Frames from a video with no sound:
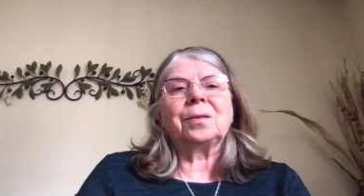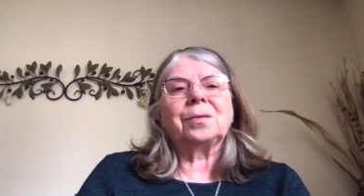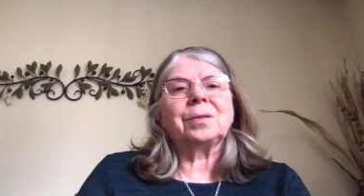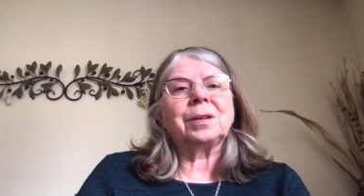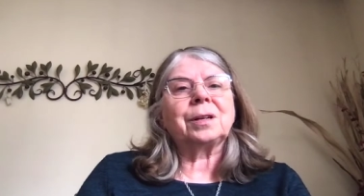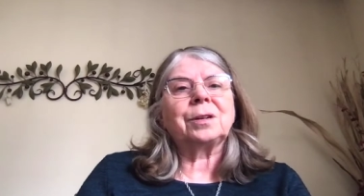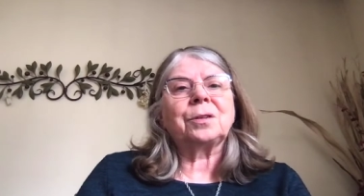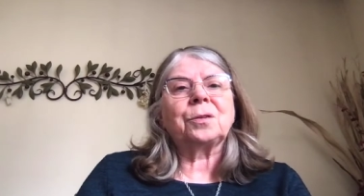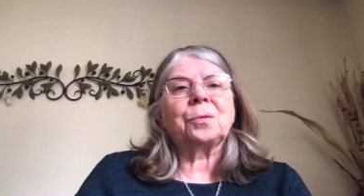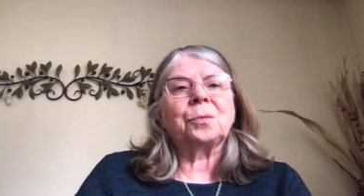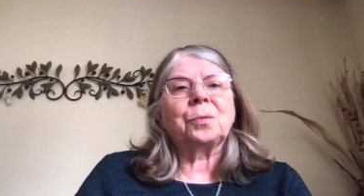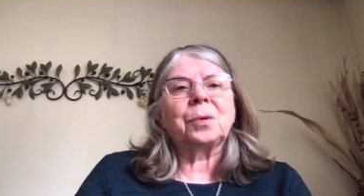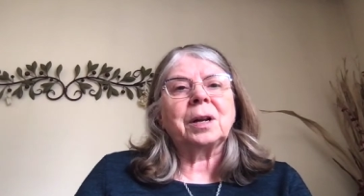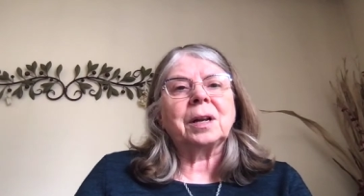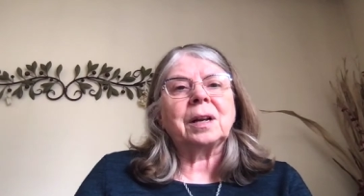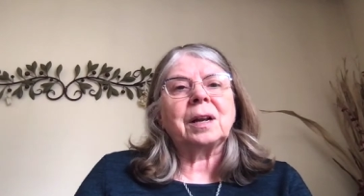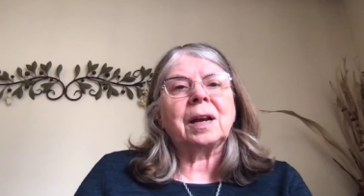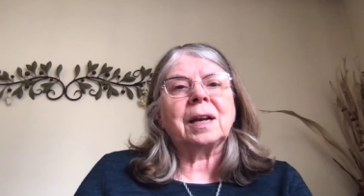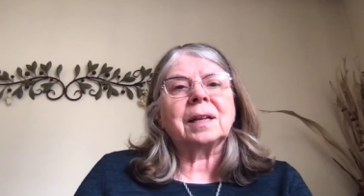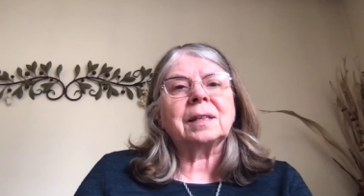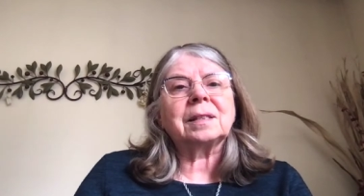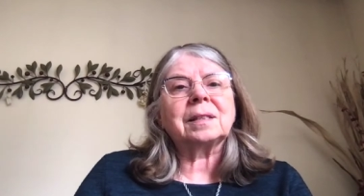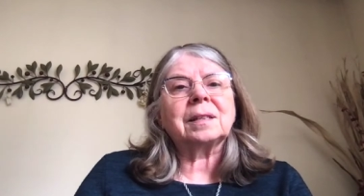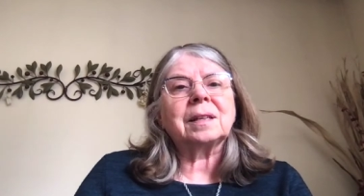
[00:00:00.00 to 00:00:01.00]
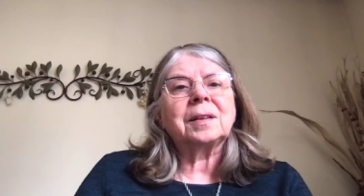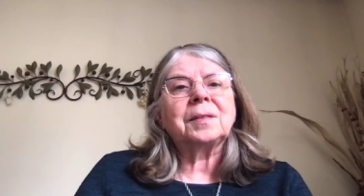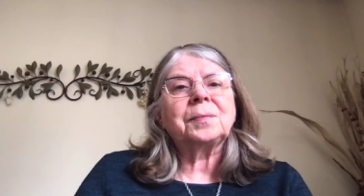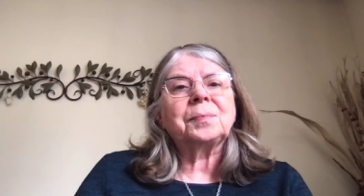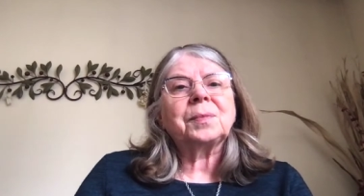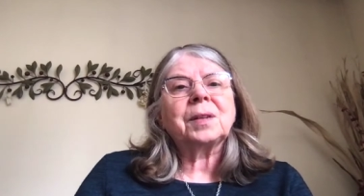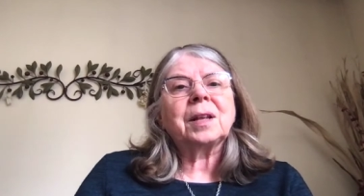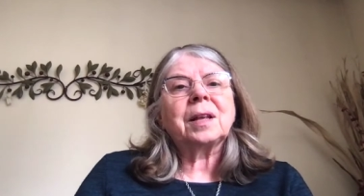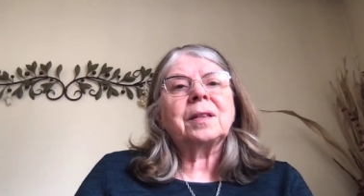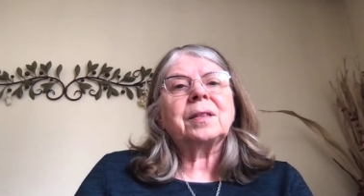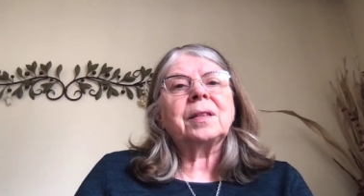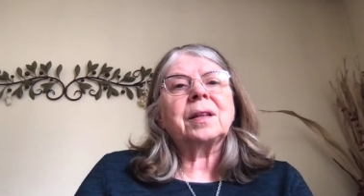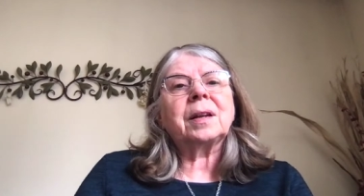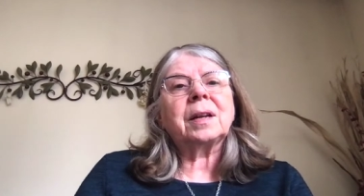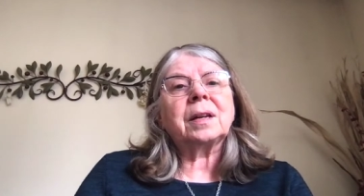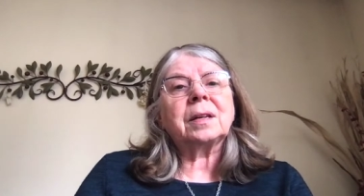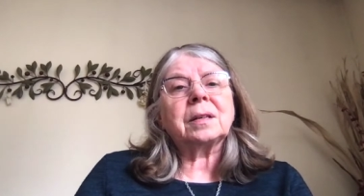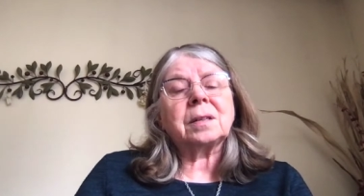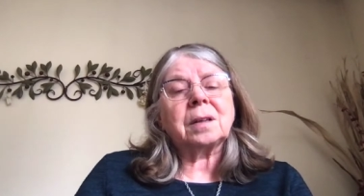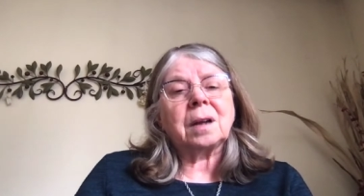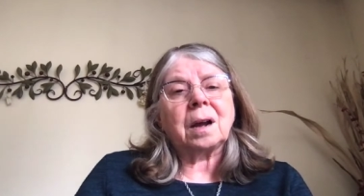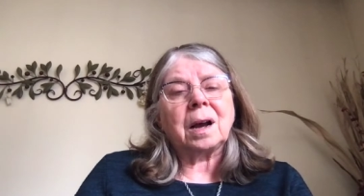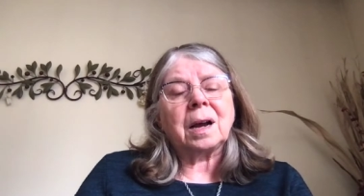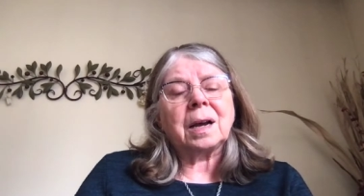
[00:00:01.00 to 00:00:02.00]
only to realize that
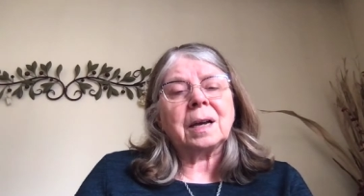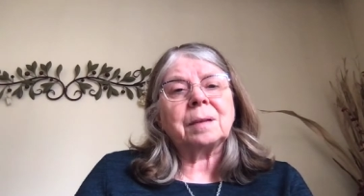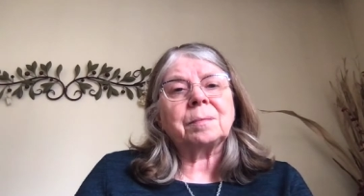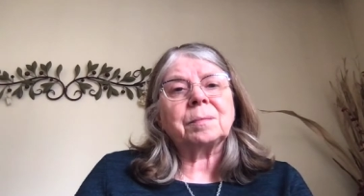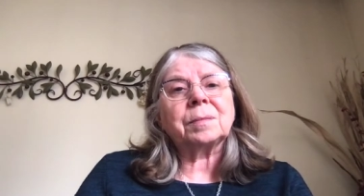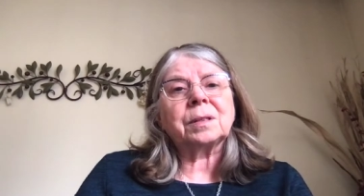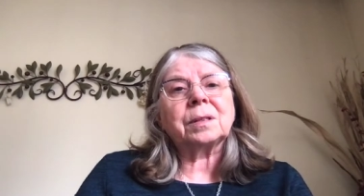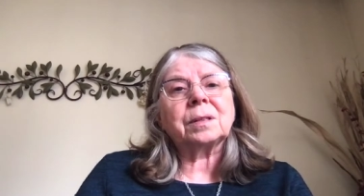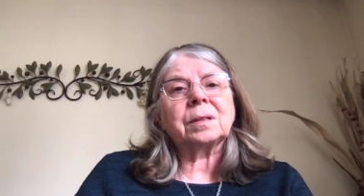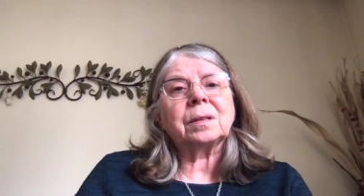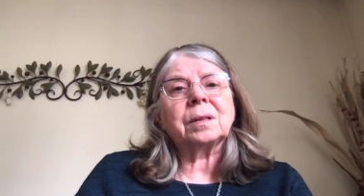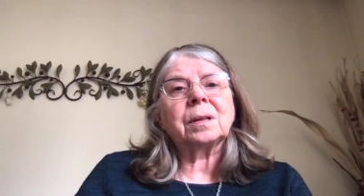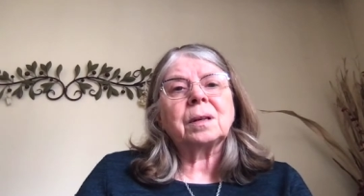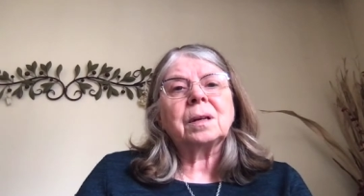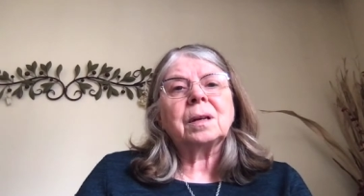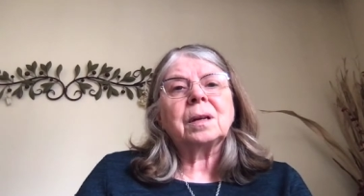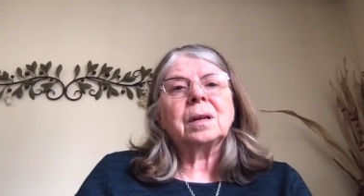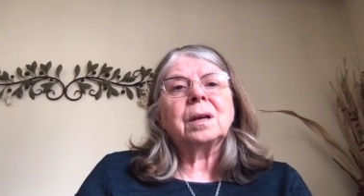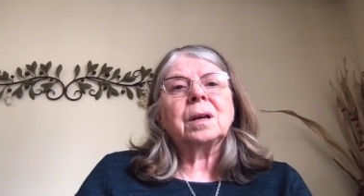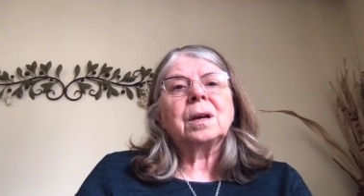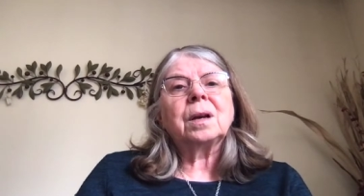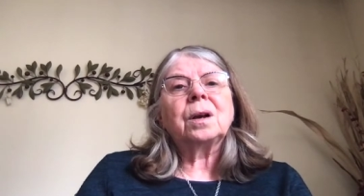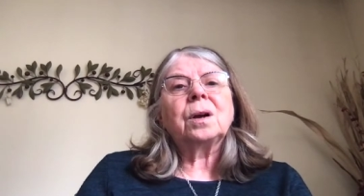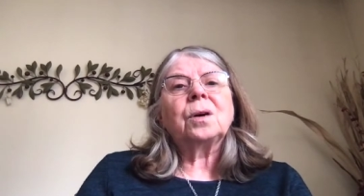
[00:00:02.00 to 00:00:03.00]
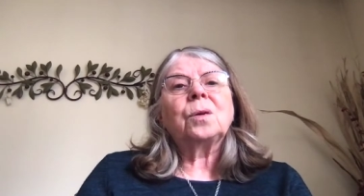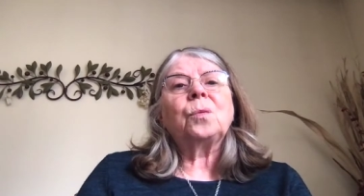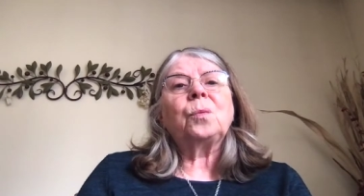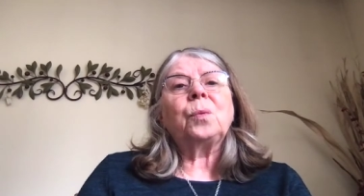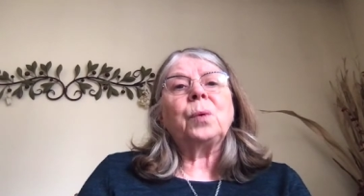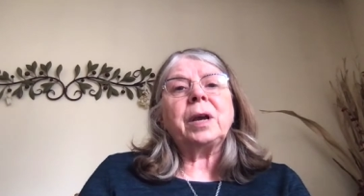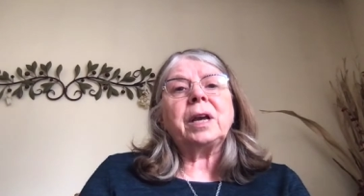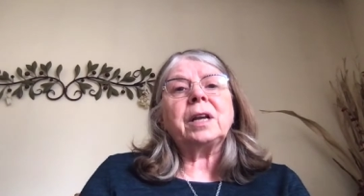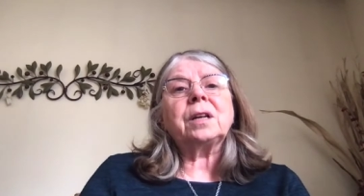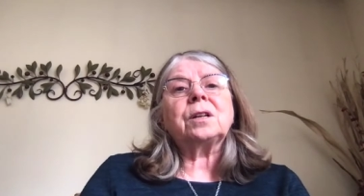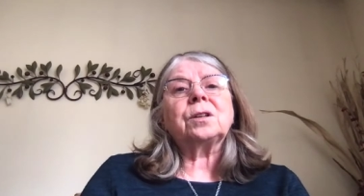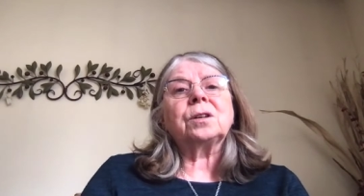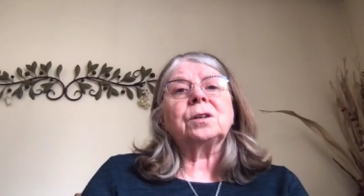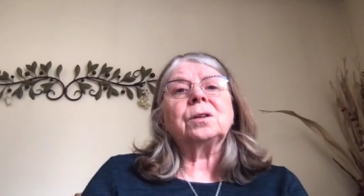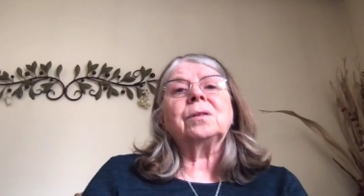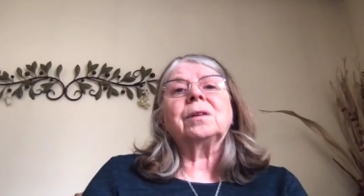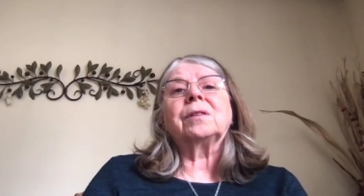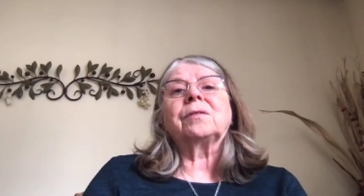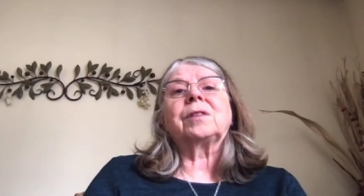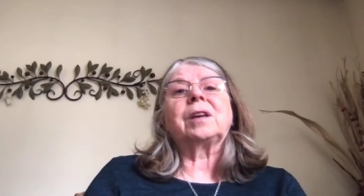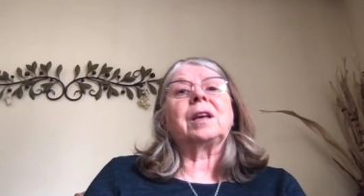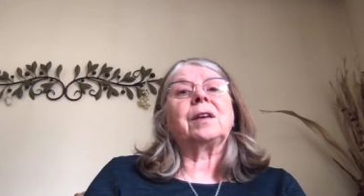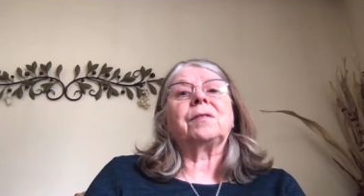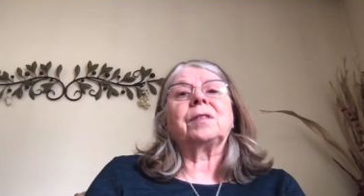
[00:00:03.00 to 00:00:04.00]
at times we too
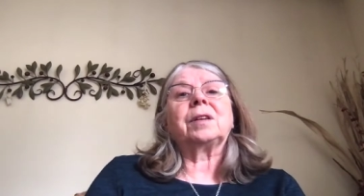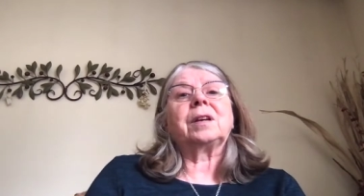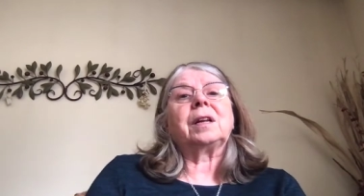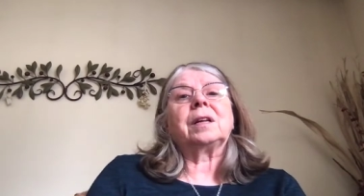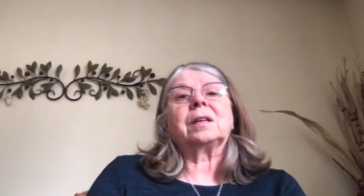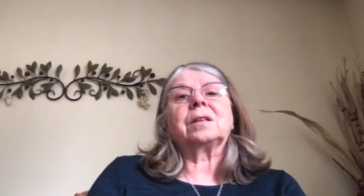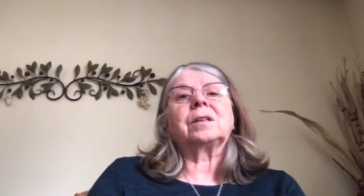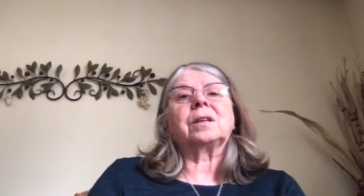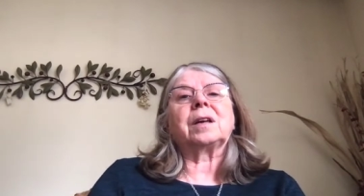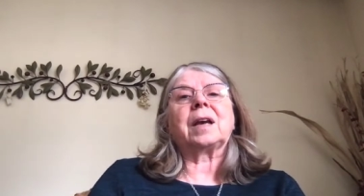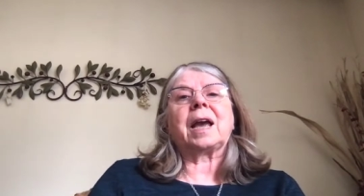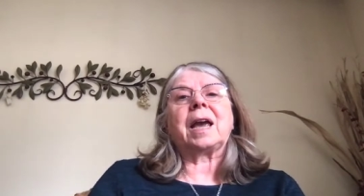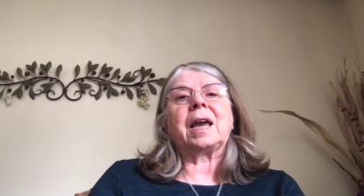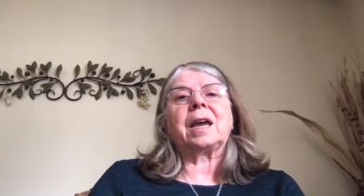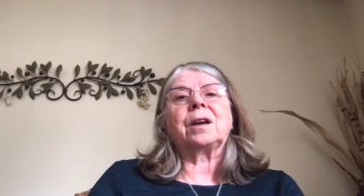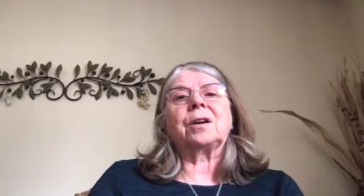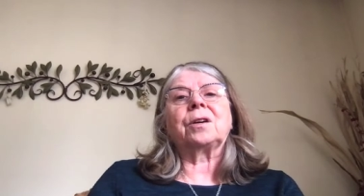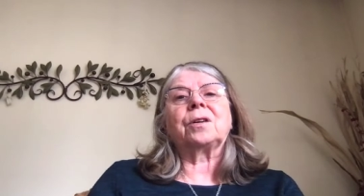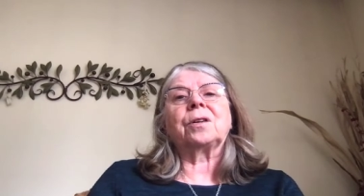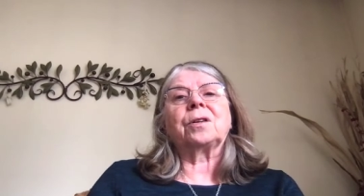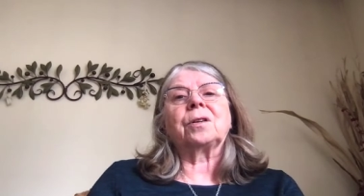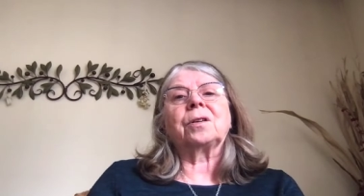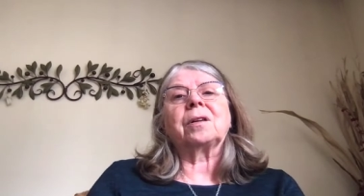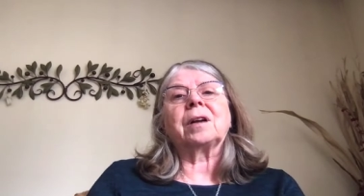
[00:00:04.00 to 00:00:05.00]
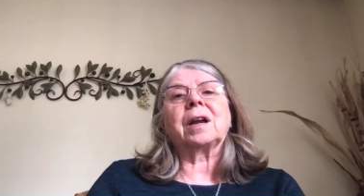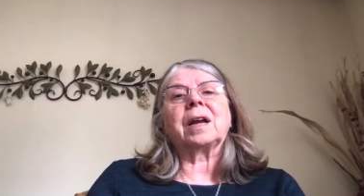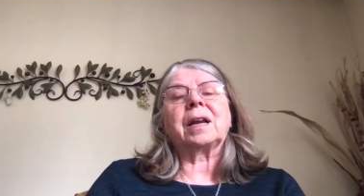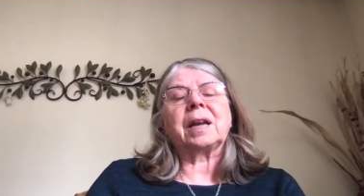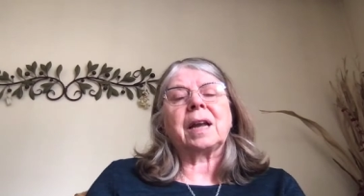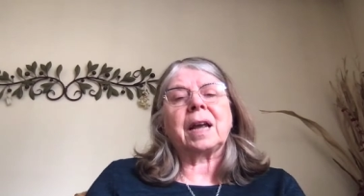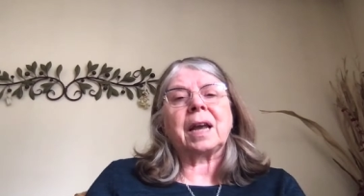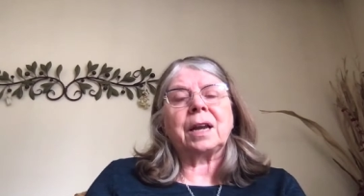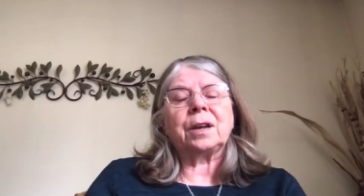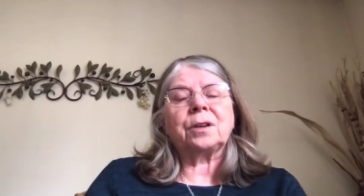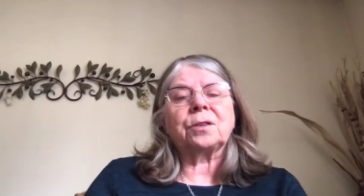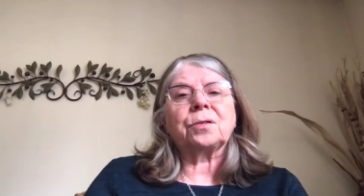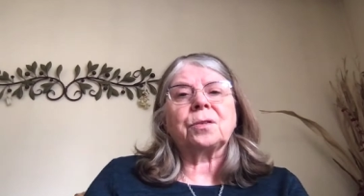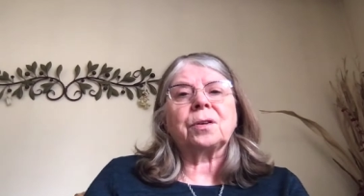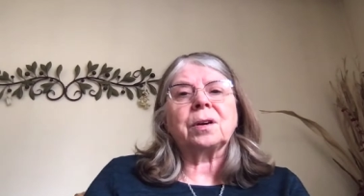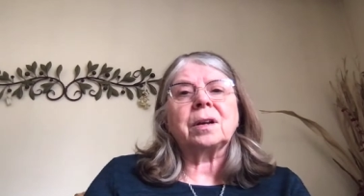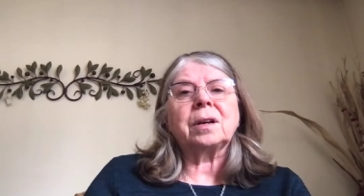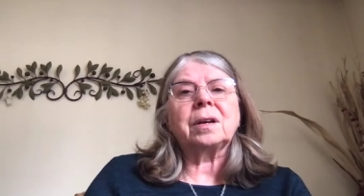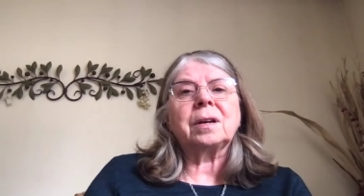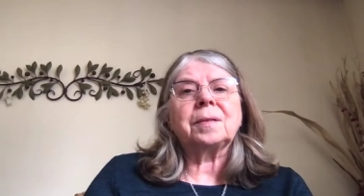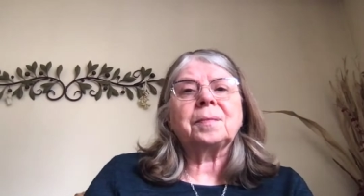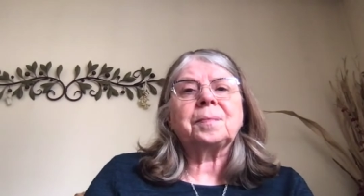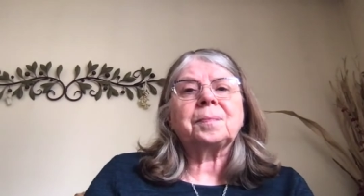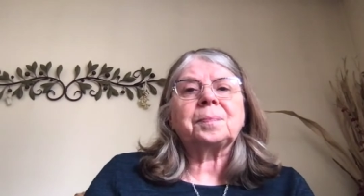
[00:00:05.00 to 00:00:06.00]
have given in to anger and
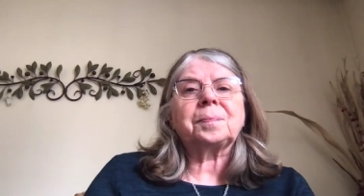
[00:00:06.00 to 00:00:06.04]
hatred.